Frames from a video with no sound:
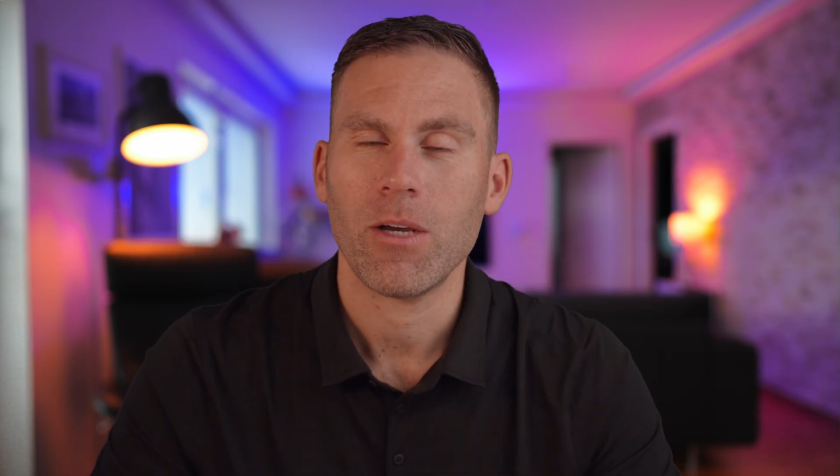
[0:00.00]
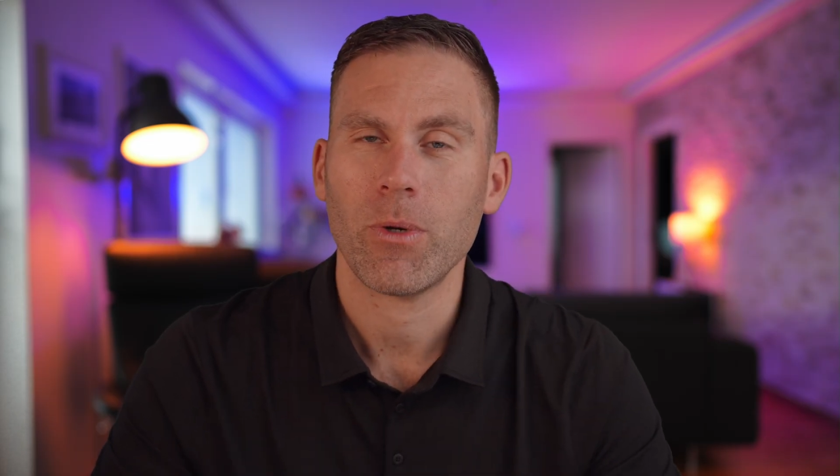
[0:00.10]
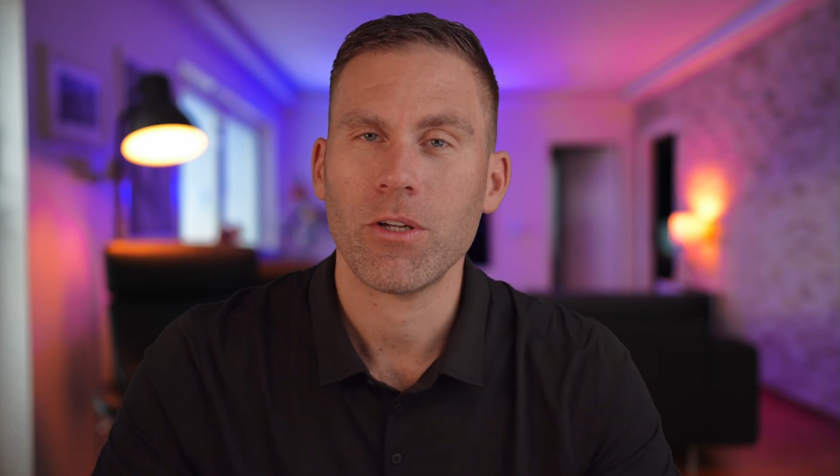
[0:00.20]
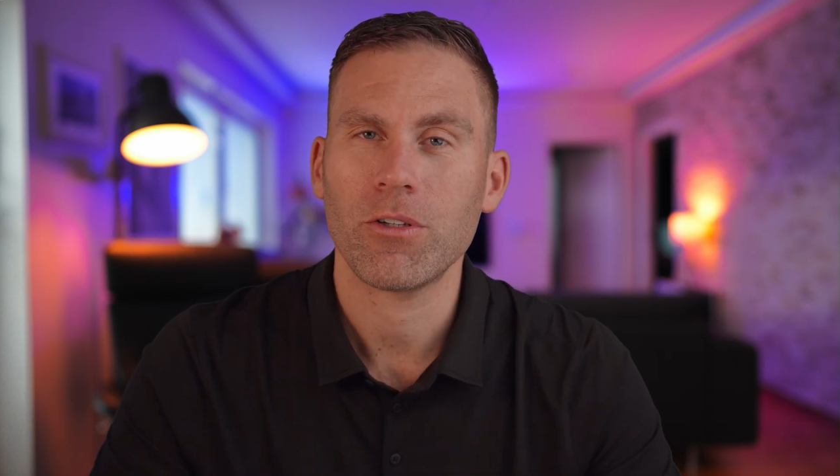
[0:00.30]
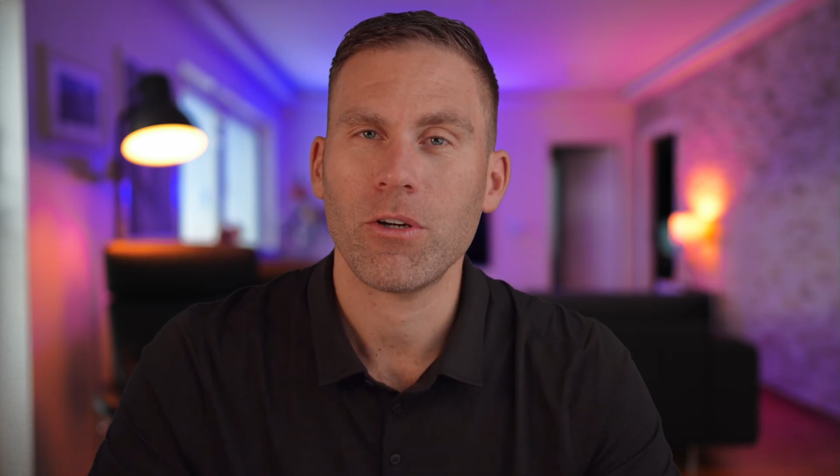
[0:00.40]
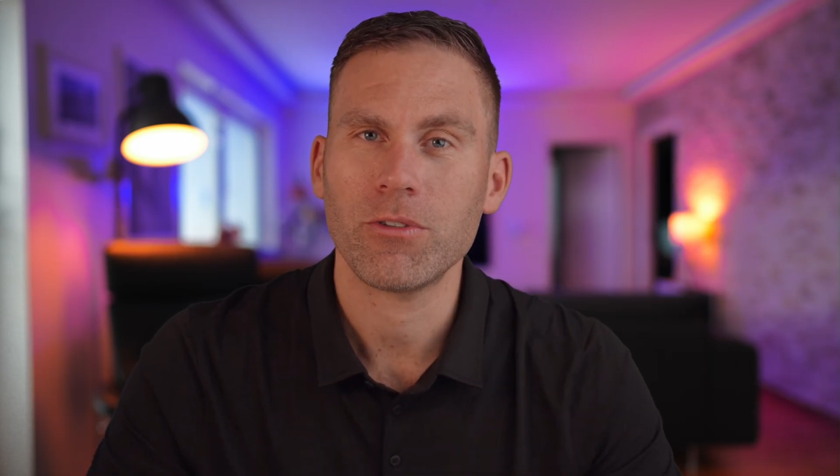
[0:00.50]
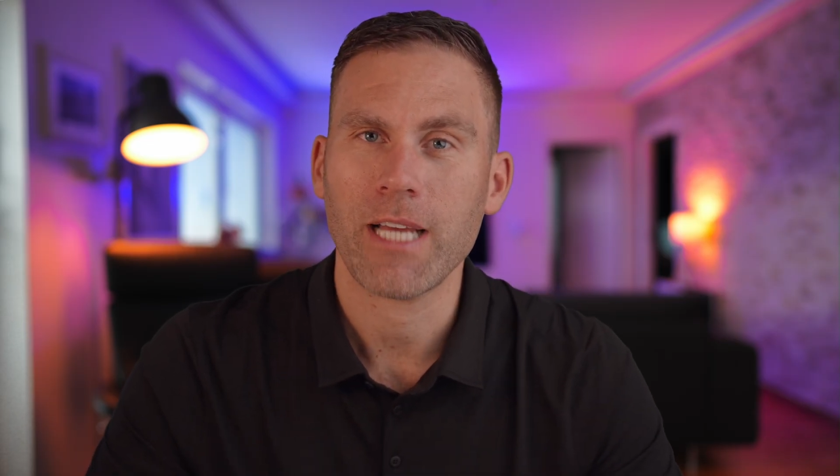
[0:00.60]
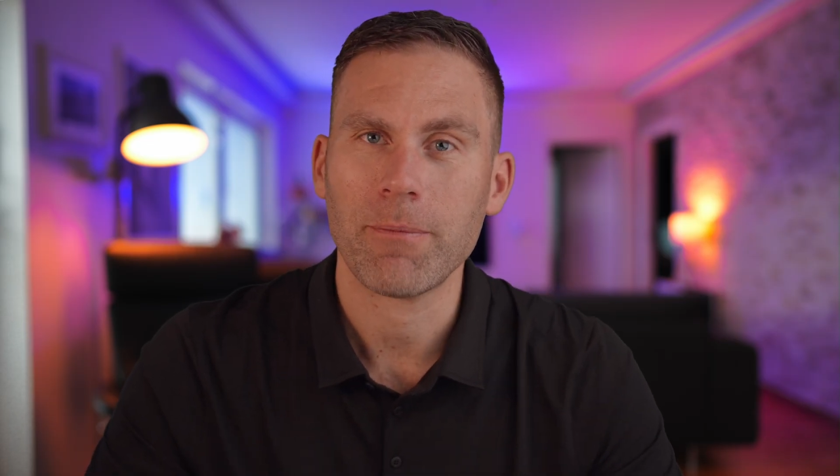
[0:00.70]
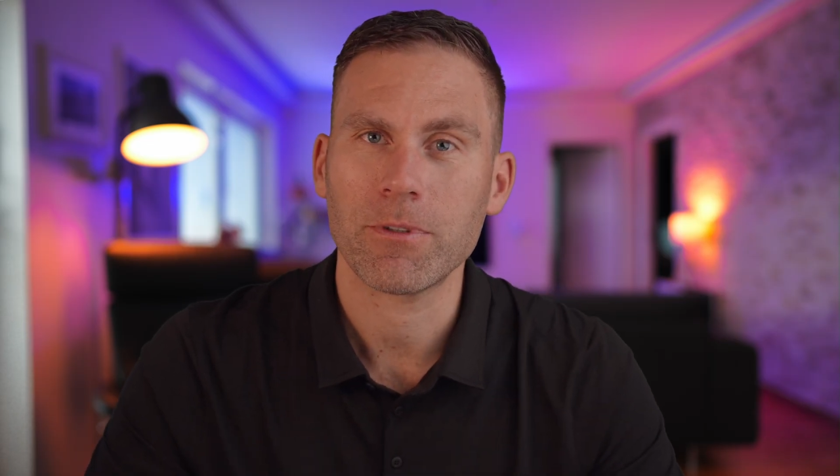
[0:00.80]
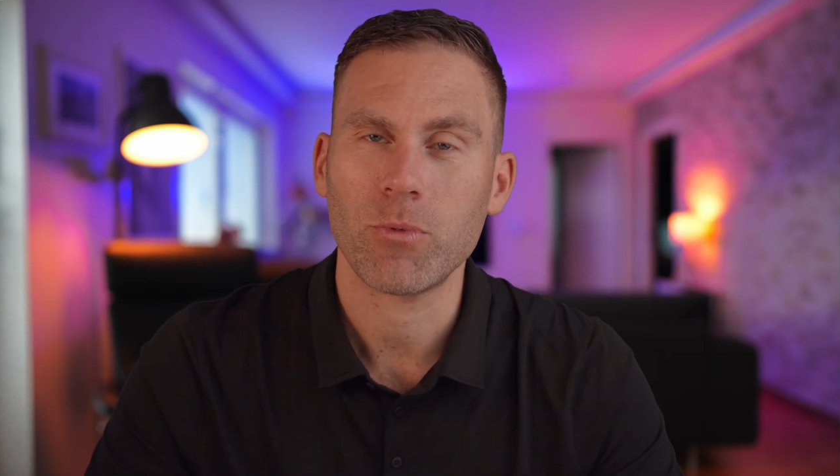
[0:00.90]
And when you go to
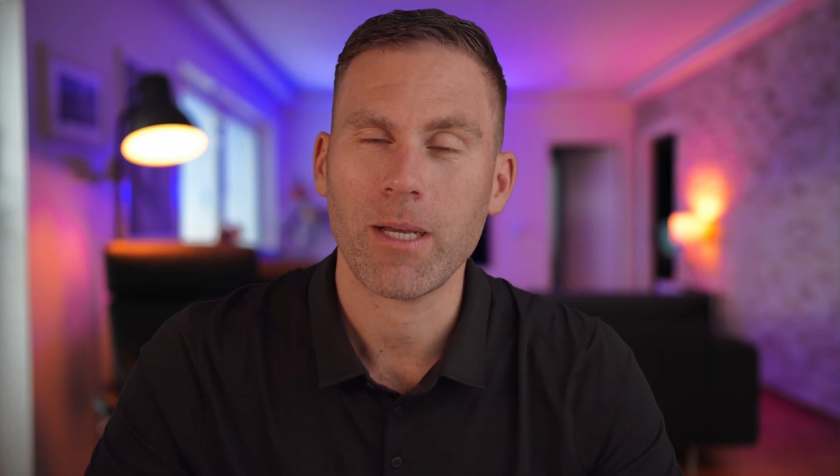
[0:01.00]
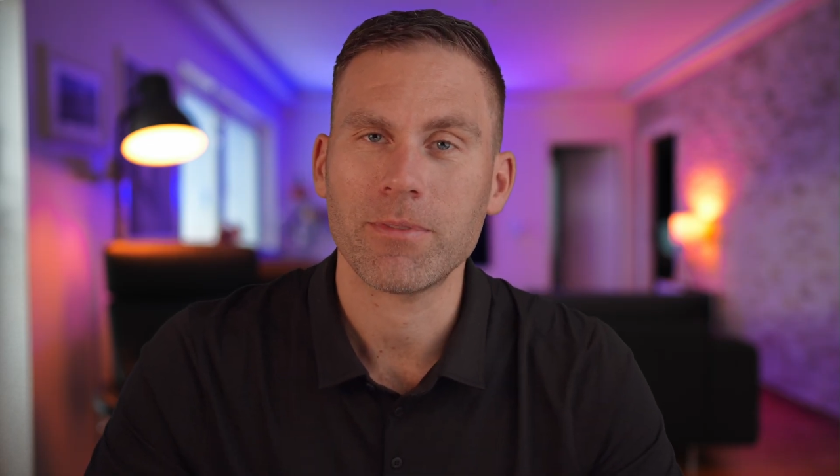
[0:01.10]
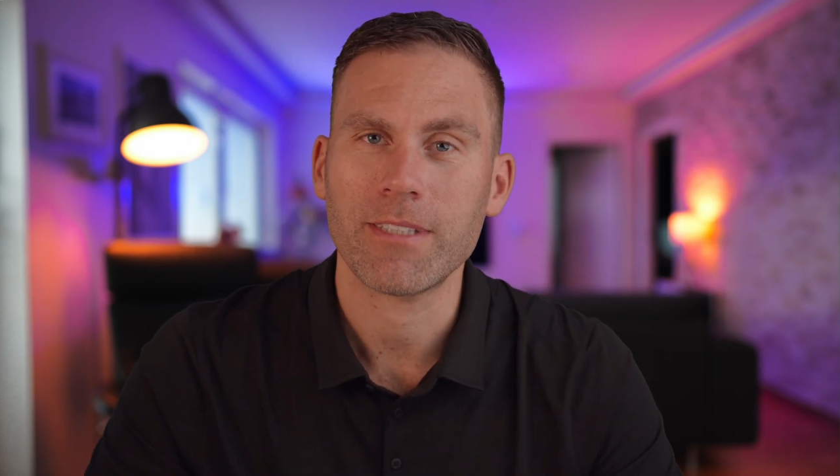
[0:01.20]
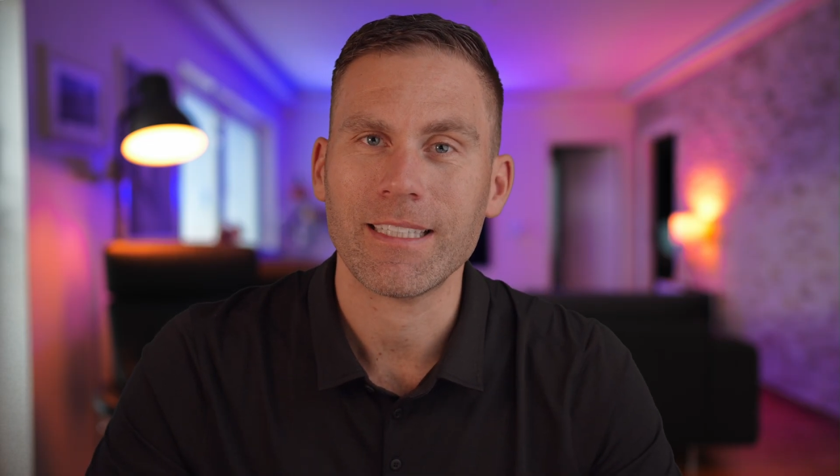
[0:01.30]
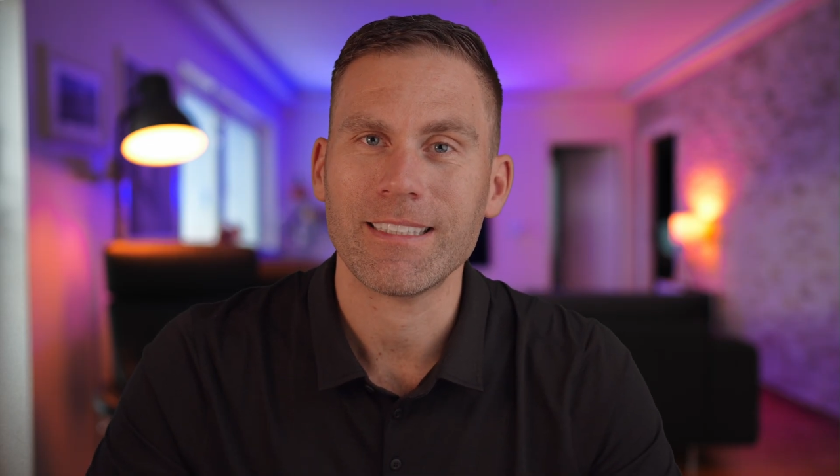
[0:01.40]
Apple's website,